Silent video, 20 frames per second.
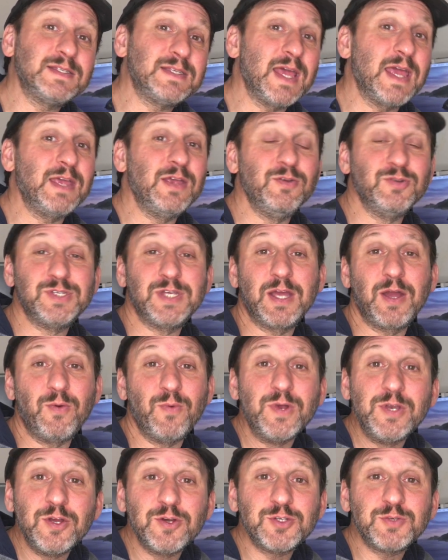say, using a
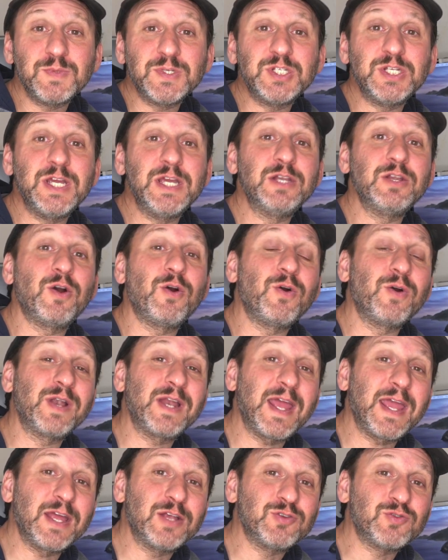Windows machine or
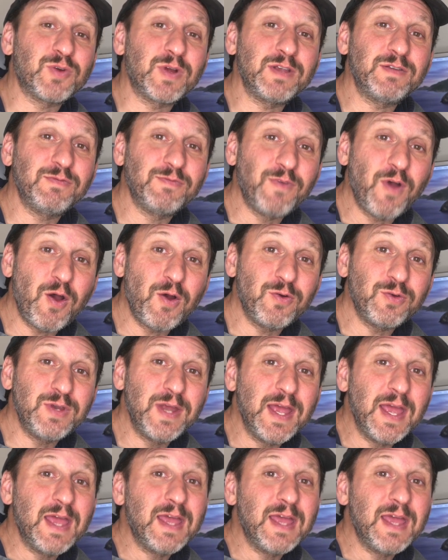an Android phone,